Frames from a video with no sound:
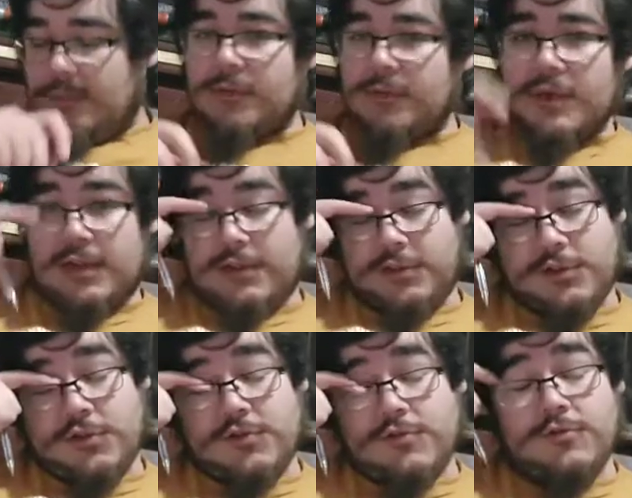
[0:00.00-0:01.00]
Okay,
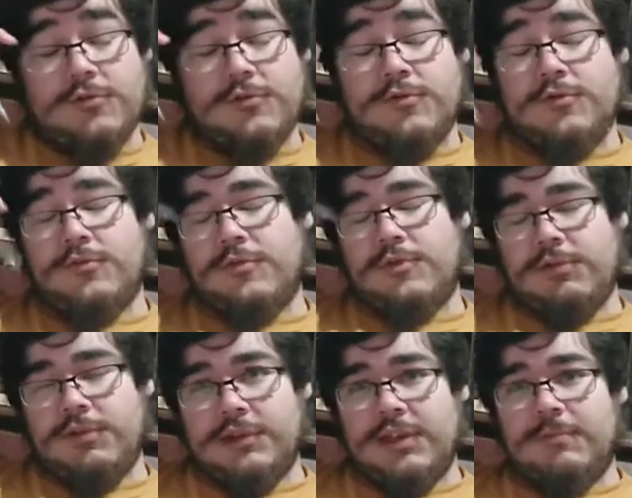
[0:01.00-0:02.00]
so the
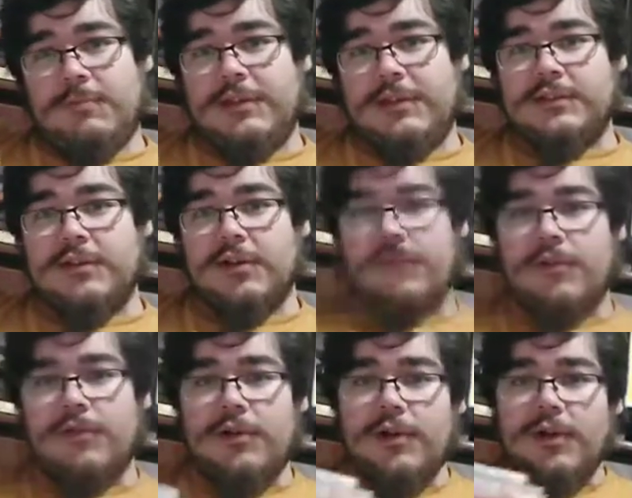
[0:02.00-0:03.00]
person I'm writing the song
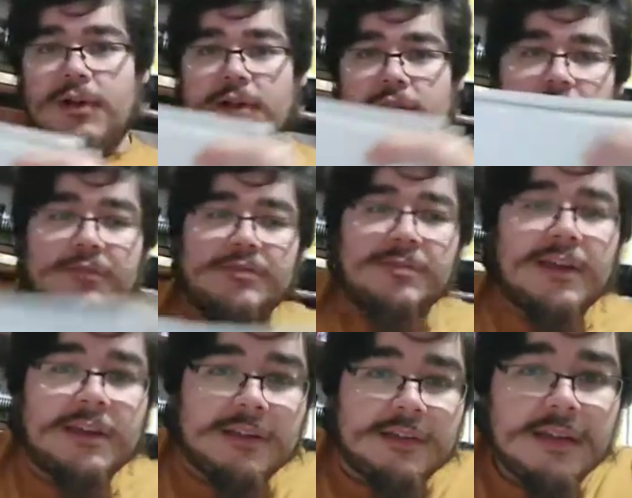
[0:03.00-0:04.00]
for is
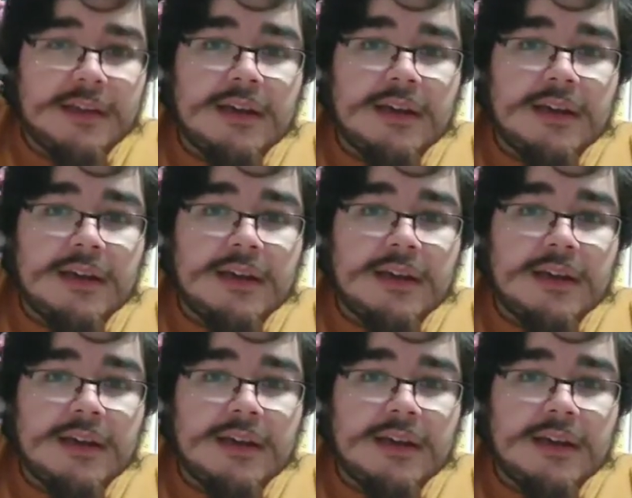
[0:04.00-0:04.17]
Megan.